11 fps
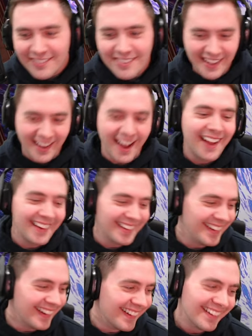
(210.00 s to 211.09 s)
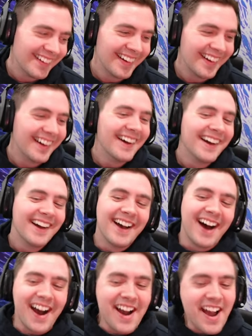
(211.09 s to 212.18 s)
Like, I don't know.
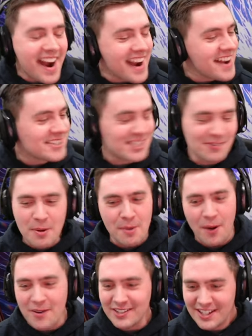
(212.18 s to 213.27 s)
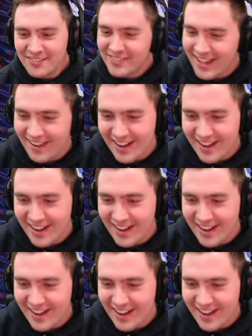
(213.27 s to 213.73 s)
I, I, some people probably love that.